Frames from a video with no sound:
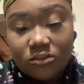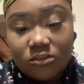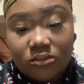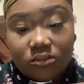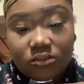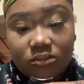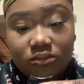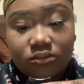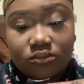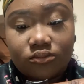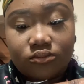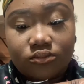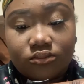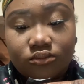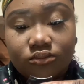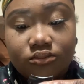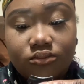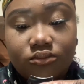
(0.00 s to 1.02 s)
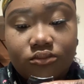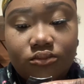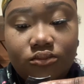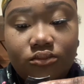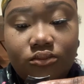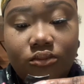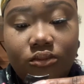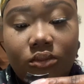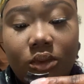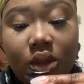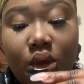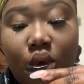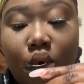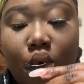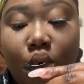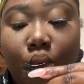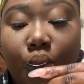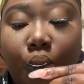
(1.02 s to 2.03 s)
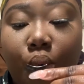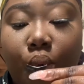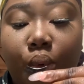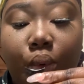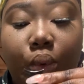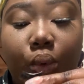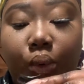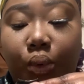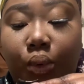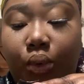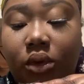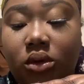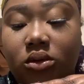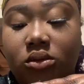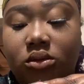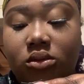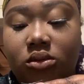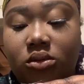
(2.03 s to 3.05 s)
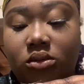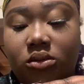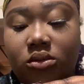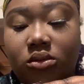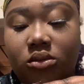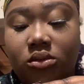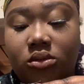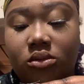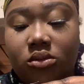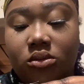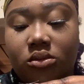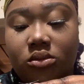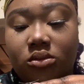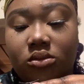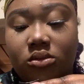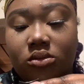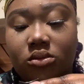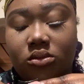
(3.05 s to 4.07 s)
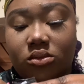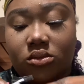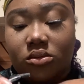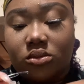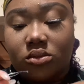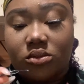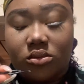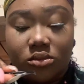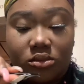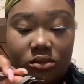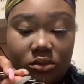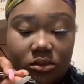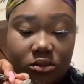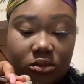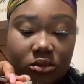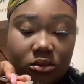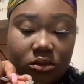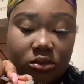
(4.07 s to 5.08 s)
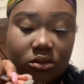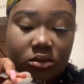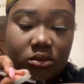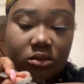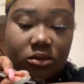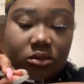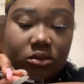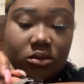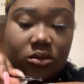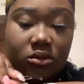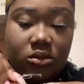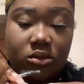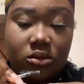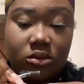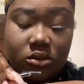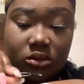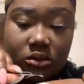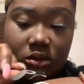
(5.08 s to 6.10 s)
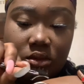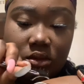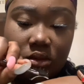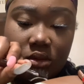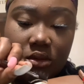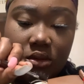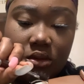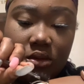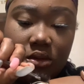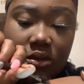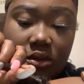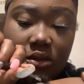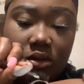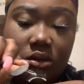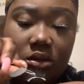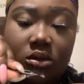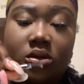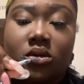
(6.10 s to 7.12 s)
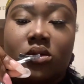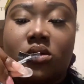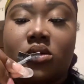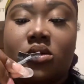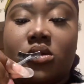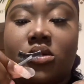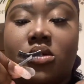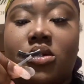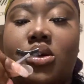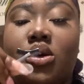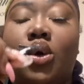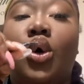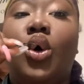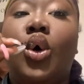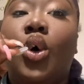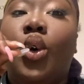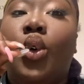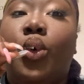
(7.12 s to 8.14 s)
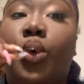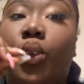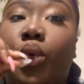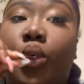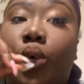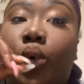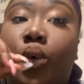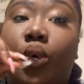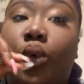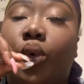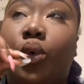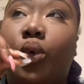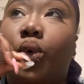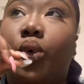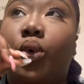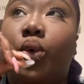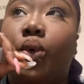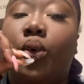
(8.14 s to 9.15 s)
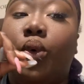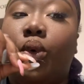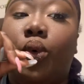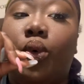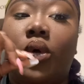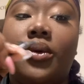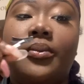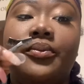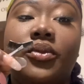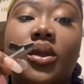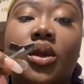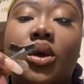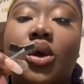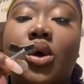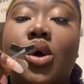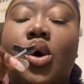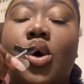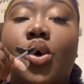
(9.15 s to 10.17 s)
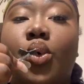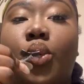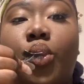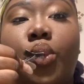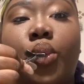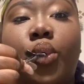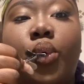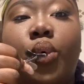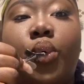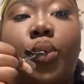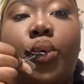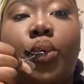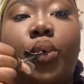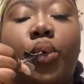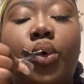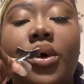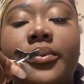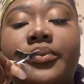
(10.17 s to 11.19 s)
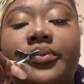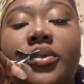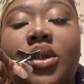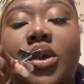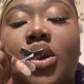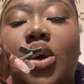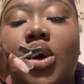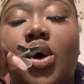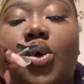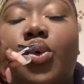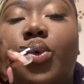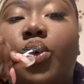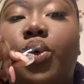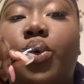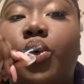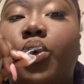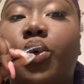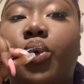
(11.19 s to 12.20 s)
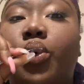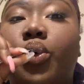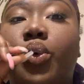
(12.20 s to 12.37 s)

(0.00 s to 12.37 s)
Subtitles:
But once they were on, honey. These lashes are not going nowhere. So make sure you guys definitely go get you some clear lash glue, because